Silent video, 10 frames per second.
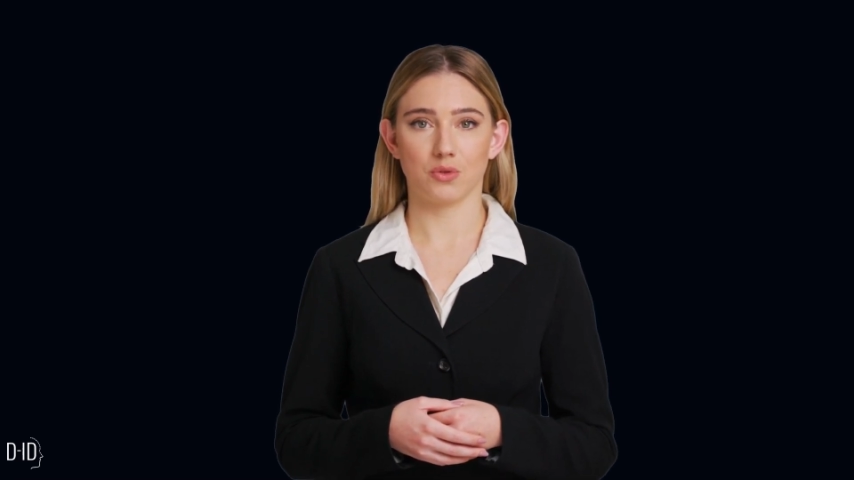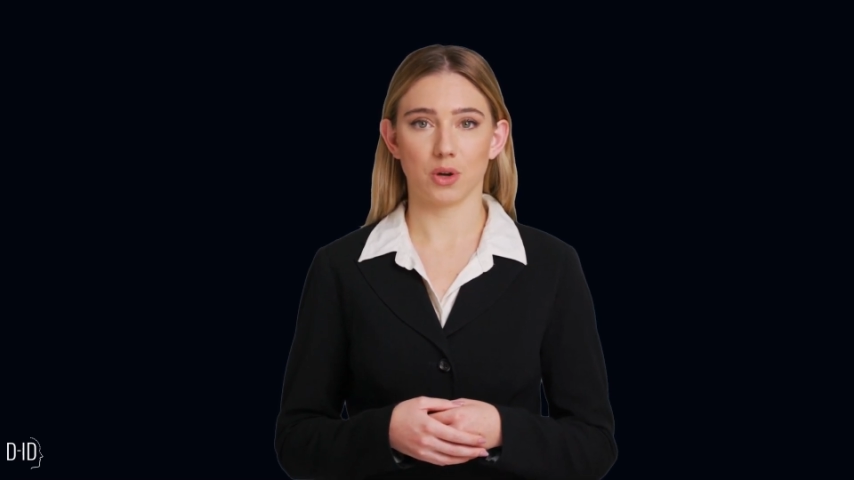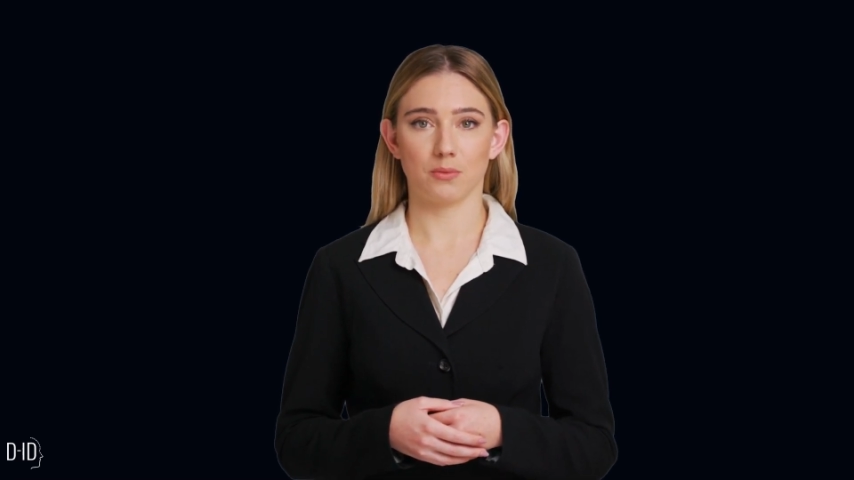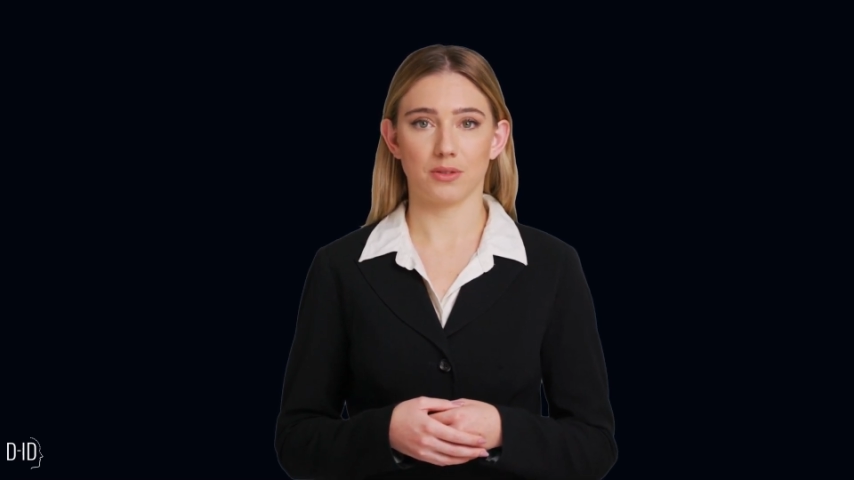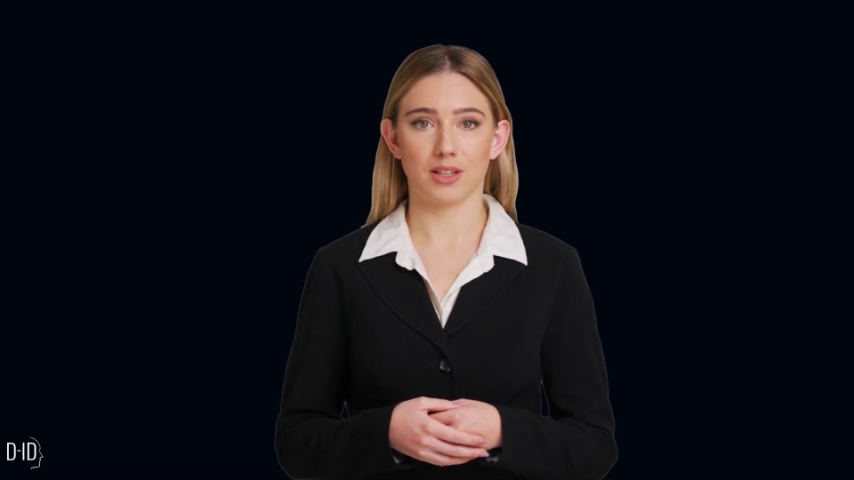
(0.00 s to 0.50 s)
to
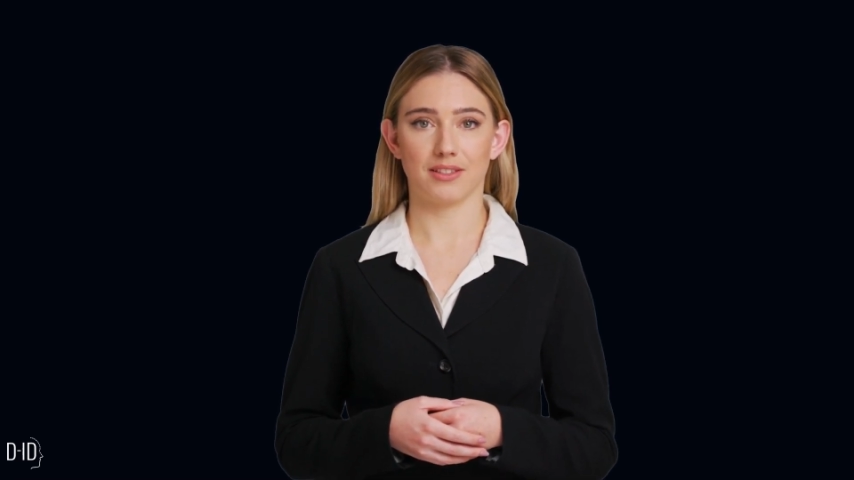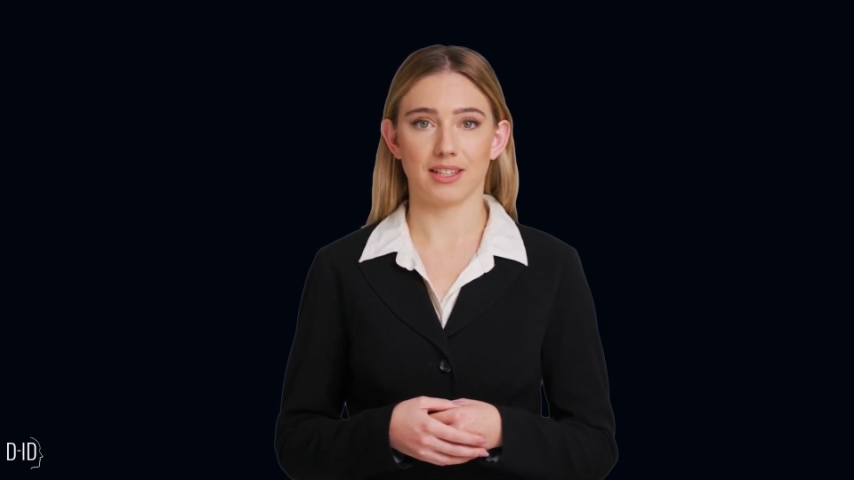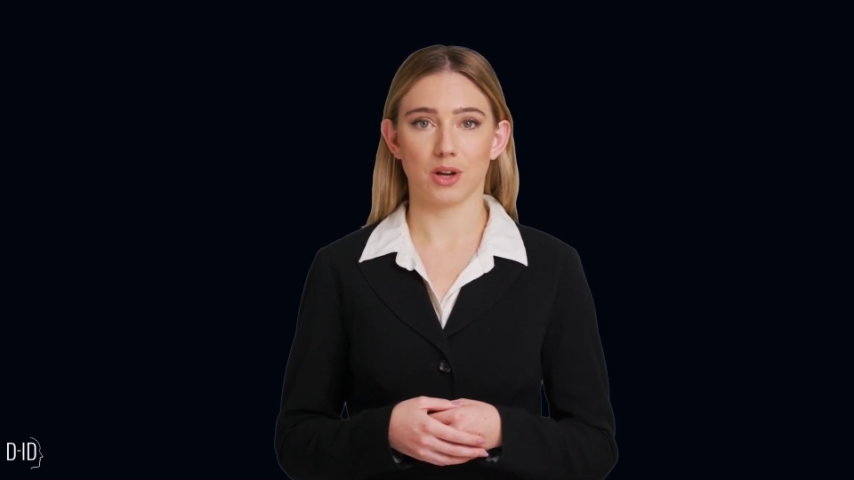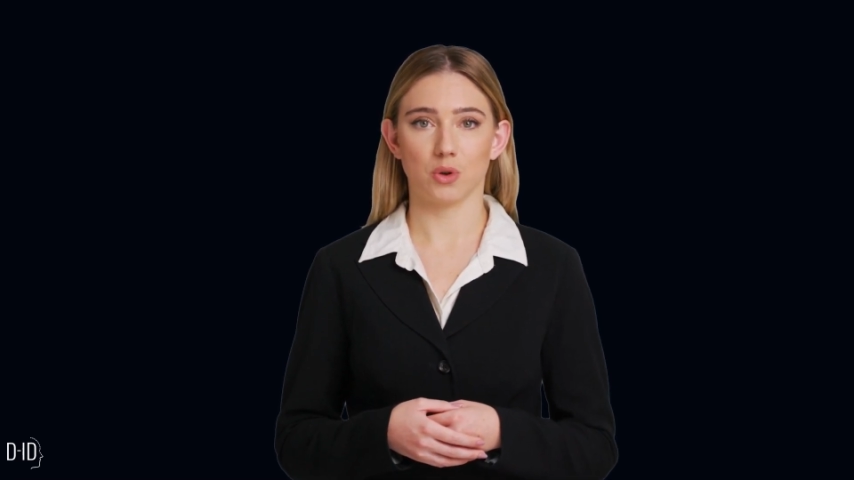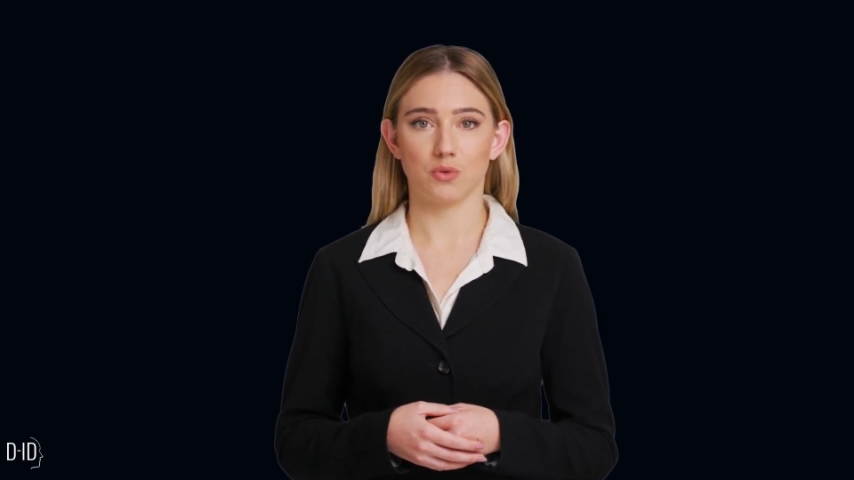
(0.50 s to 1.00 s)
update
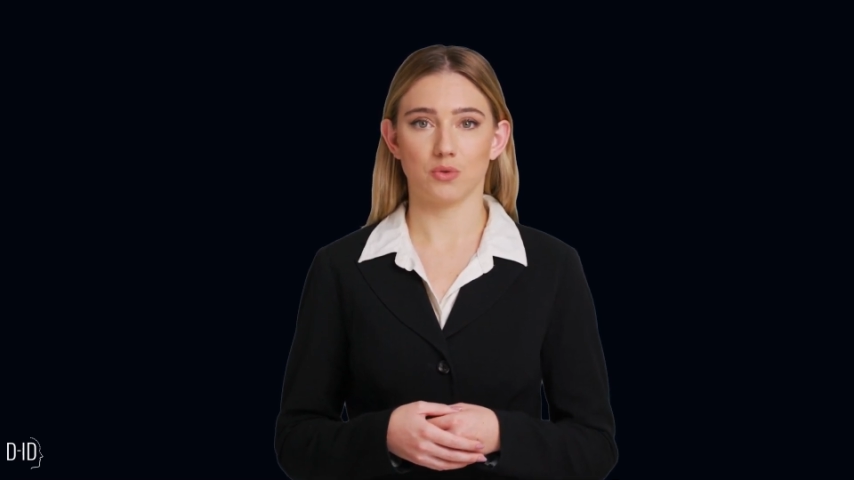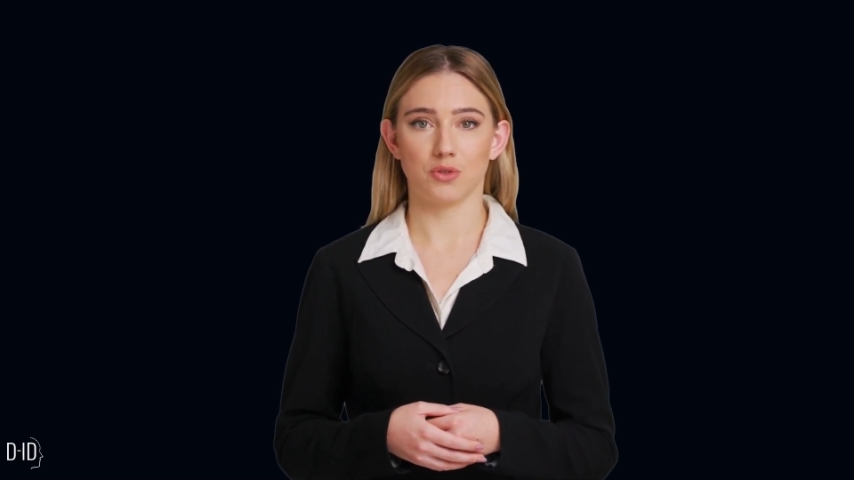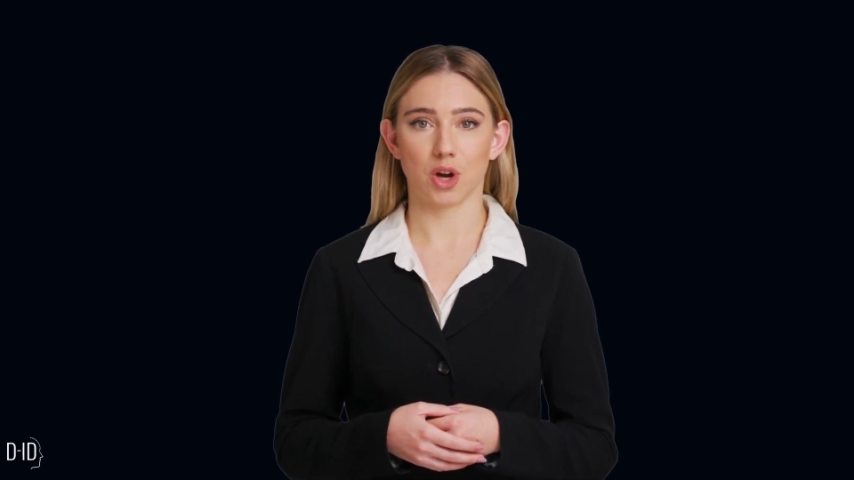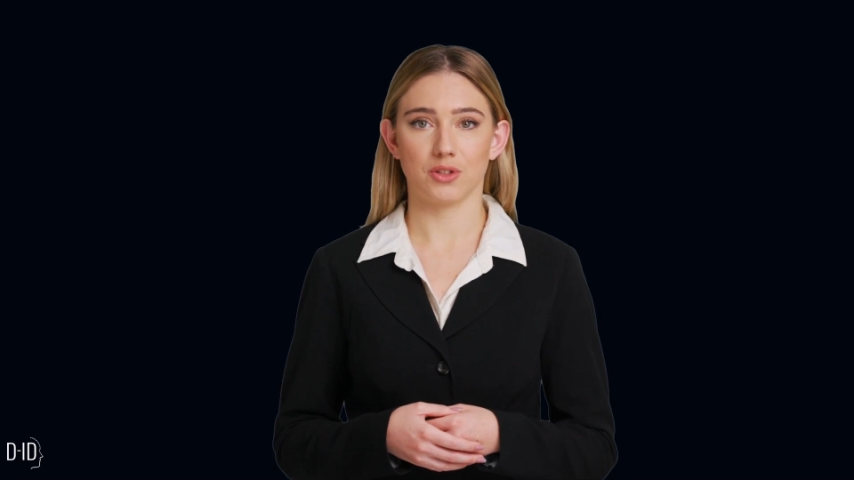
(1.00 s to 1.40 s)
stakeholders